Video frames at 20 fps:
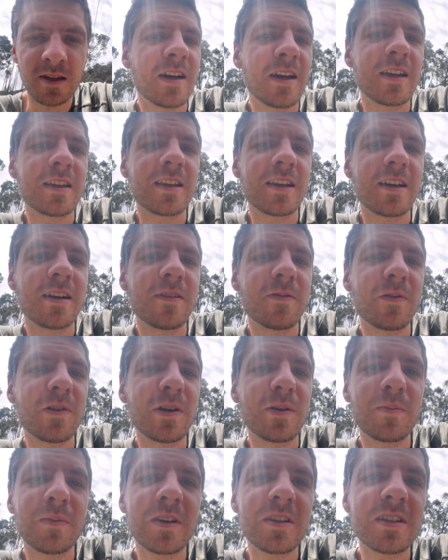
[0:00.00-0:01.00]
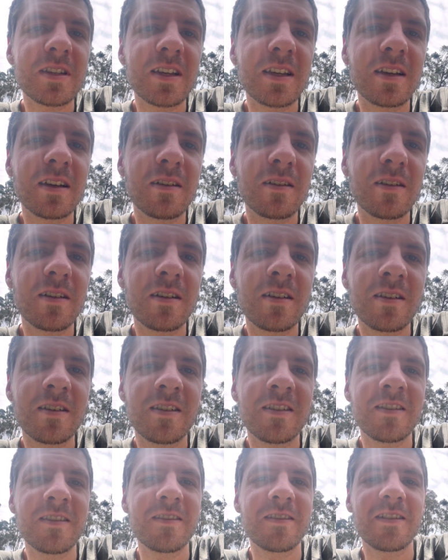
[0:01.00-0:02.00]
Yeah, one more thing
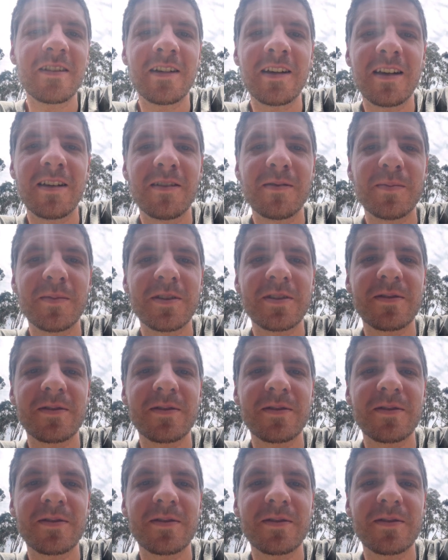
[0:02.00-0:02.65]
I almost